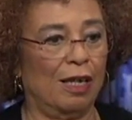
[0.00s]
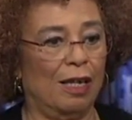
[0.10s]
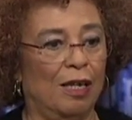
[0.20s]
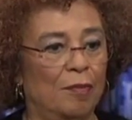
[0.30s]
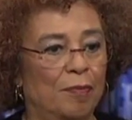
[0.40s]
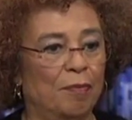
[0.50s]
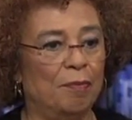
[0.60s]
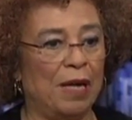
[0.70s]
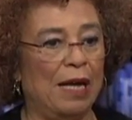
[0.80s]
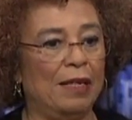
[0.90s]
uh
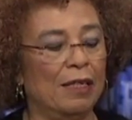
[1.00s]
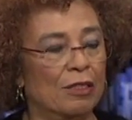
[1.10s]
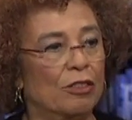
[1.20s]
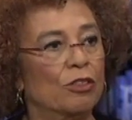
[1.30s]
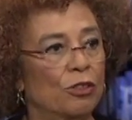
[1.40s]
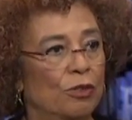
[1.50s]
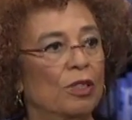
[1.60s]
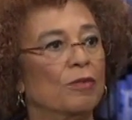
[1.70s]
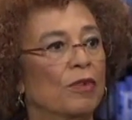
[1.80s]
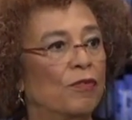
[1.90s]
by
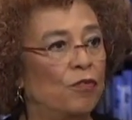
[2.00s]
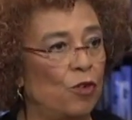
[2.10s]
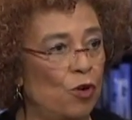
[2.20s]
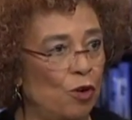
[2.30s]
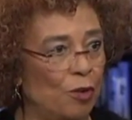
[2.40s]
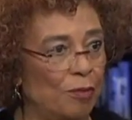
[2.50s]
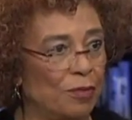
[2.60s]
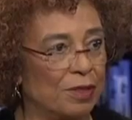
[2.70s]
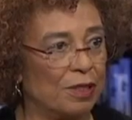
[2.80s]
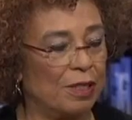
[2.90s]
instituting
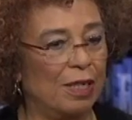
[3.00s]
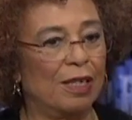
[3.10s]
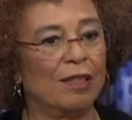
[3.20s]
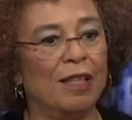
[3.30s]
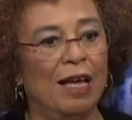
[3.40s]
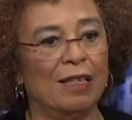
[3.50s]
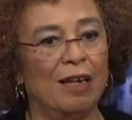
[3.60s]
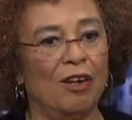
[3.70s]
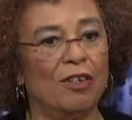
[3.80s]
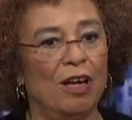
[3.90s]
reforms that
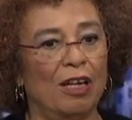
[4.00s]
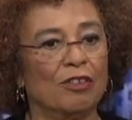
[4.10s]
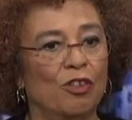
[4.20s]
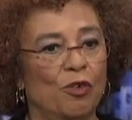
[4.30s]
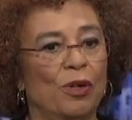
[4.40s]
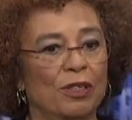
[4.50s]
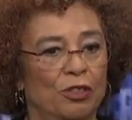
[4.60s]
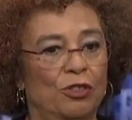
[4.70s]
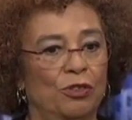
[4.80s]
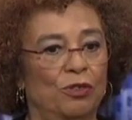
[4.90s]
are not going
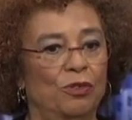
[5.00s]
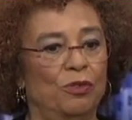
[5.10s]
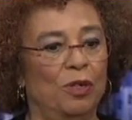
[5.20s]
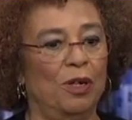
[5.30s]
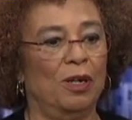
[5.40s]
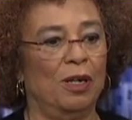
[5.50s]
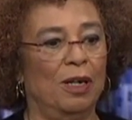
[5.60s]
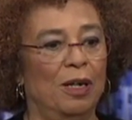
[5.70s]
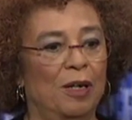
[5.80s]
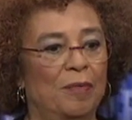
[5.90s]
to
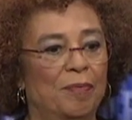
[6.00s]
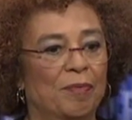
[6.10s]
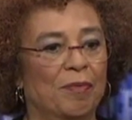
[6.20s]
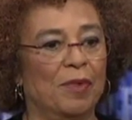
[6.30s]
um,